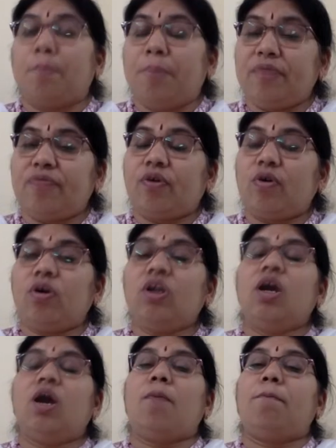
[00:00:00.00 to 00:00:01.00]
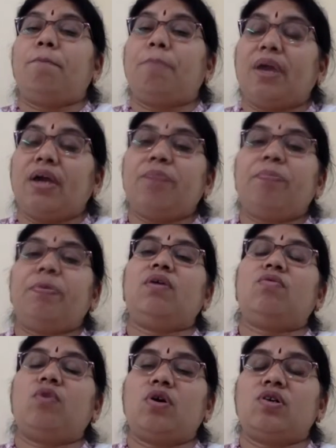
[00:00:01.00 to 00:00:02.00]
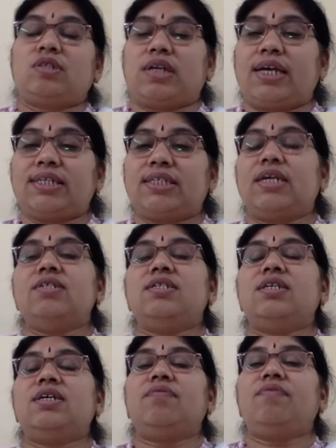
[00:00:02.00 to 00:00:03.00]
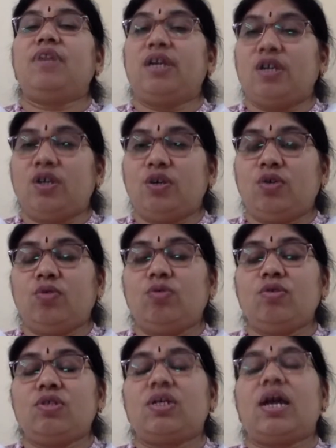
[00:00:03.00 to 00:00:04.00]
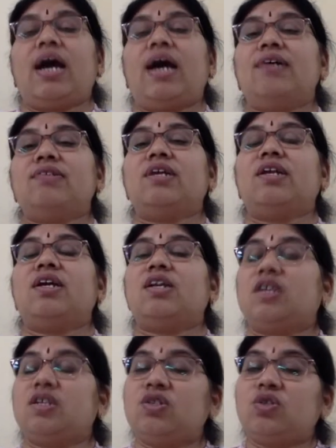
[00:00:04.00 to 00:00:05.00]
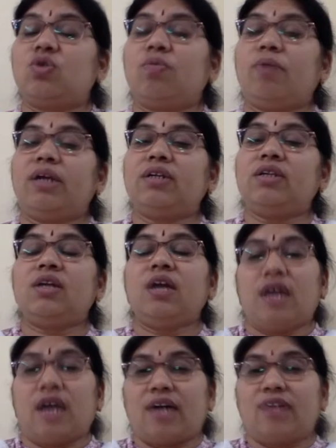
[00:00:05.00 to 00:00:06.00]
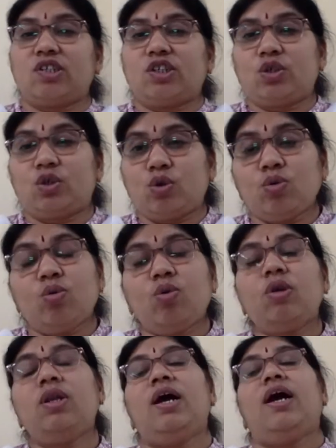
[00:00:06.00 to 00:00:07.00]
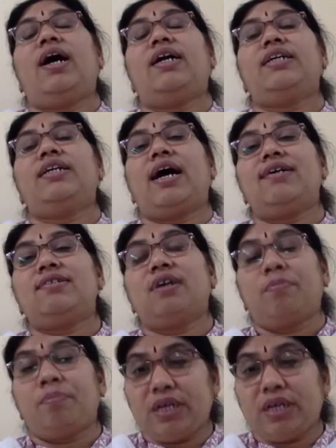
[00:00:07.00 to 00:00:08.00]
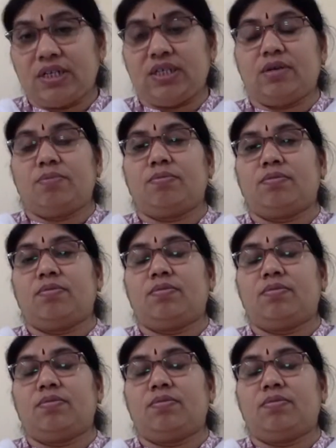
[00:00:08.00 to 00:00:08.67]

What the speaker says: Before, paper was extensively used as an instrument, as a tool, and as a medium